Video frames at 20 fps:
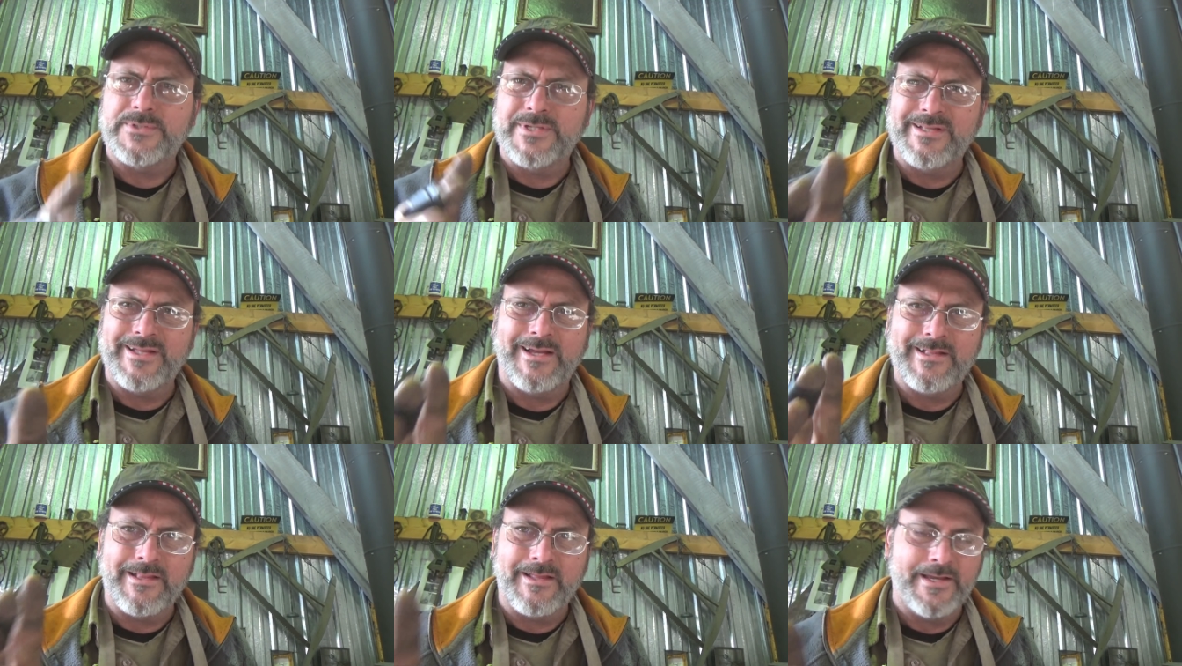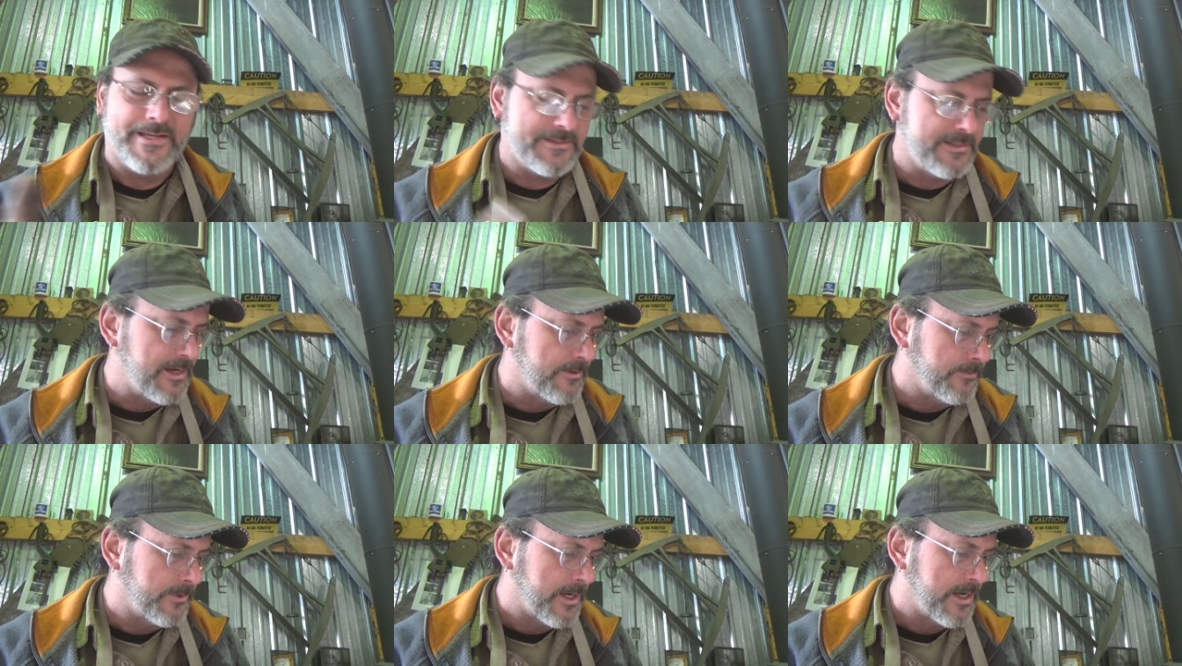And I like
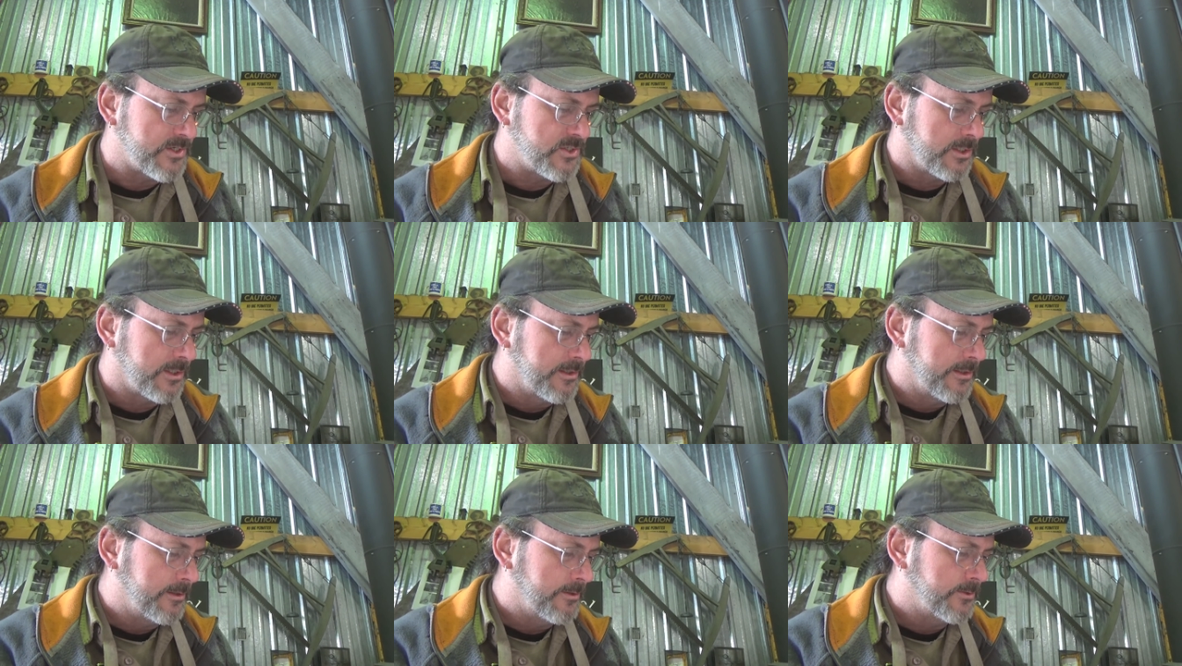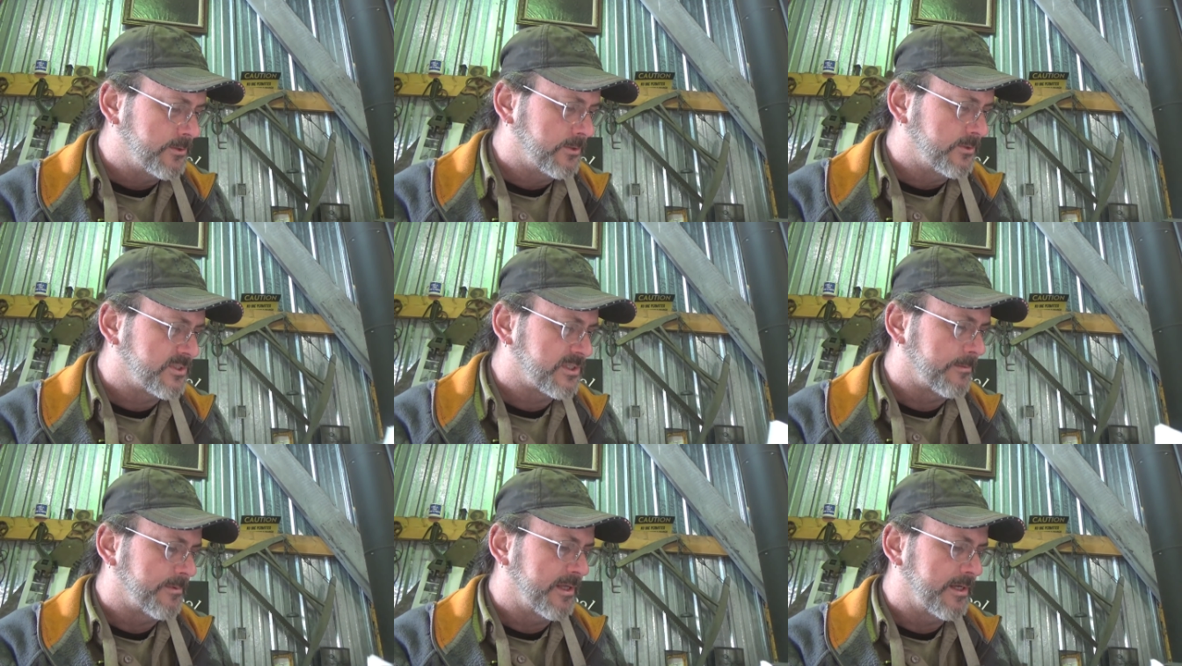that. We're actually going to do
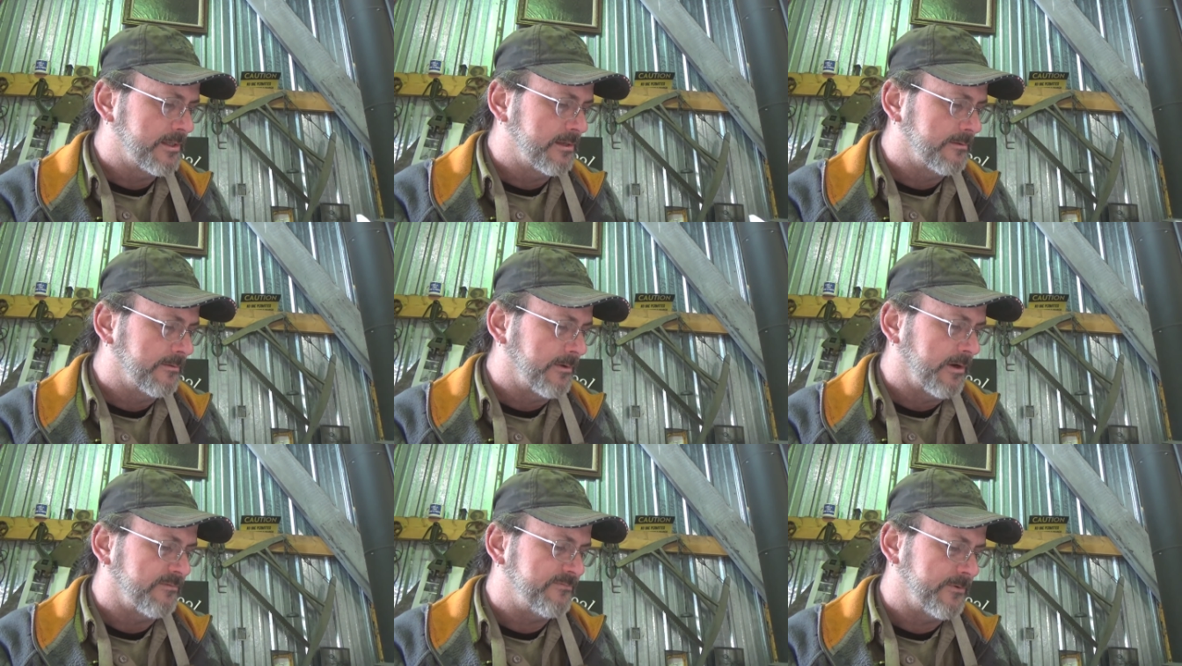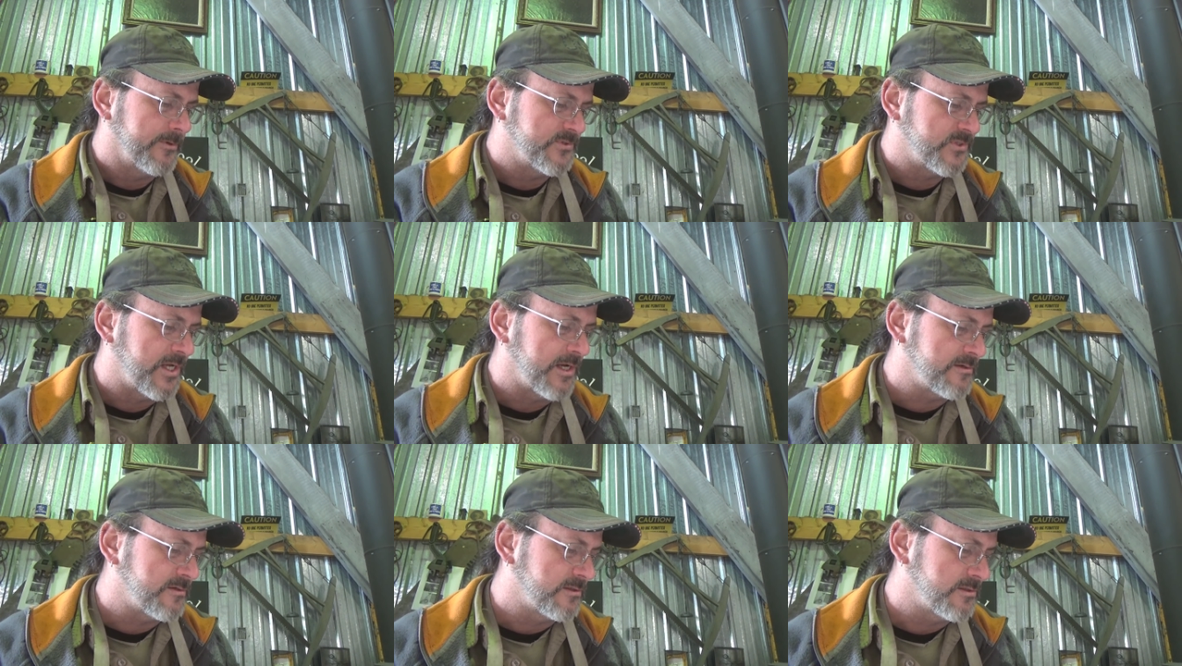some of that in our
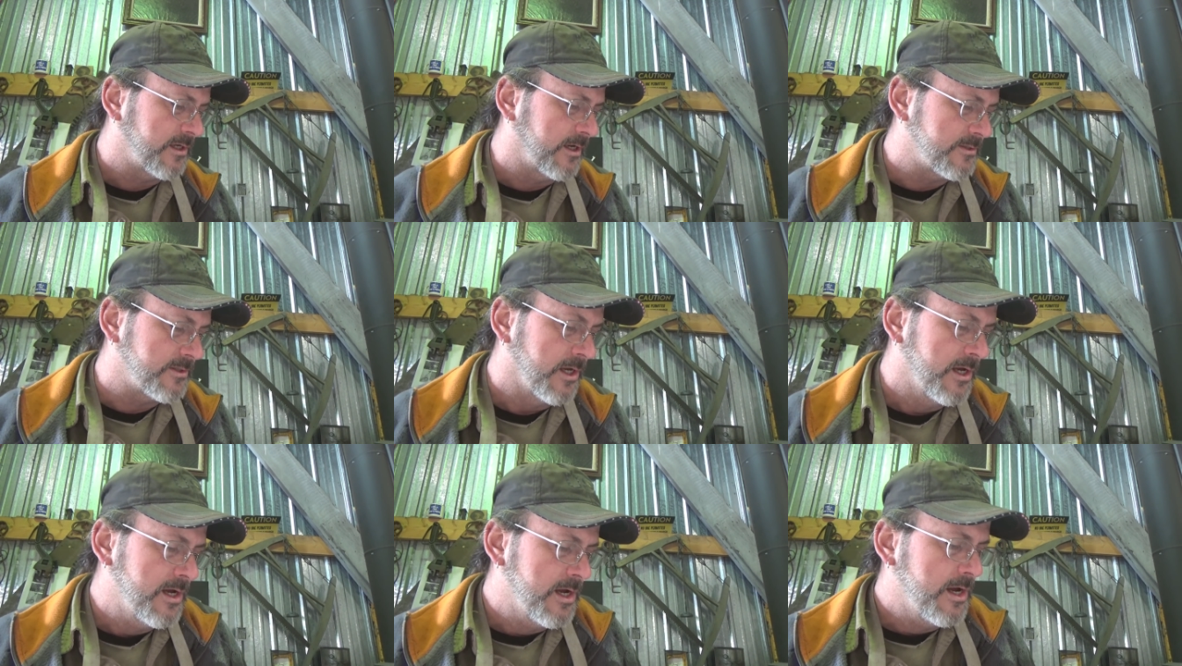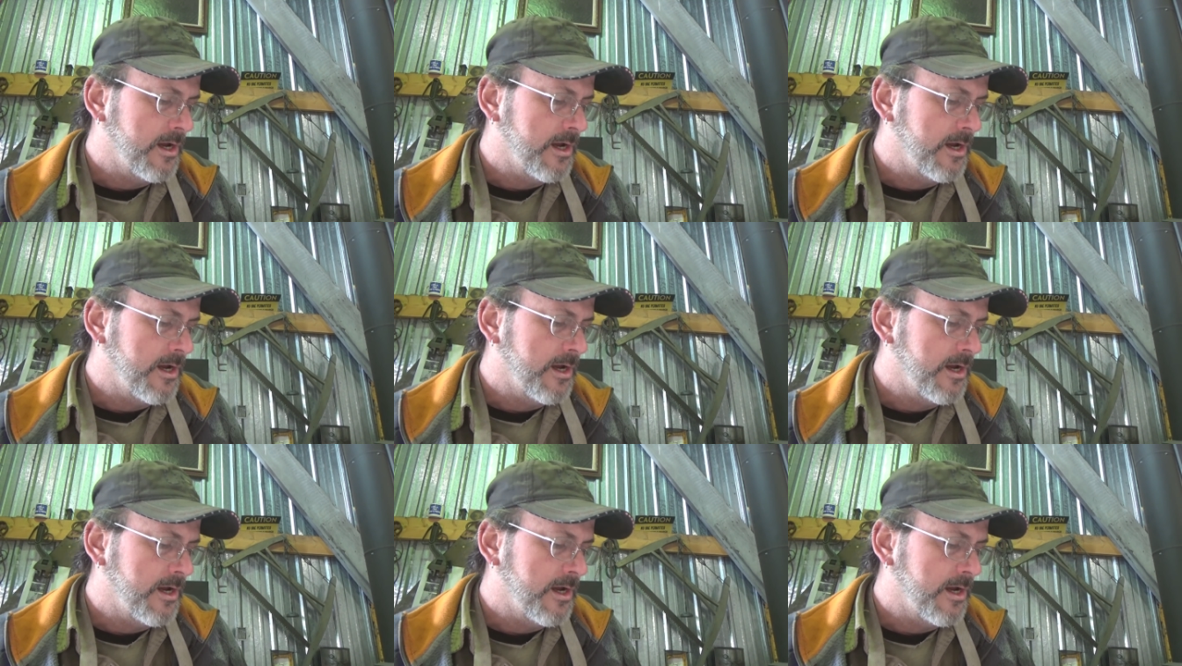first exercise.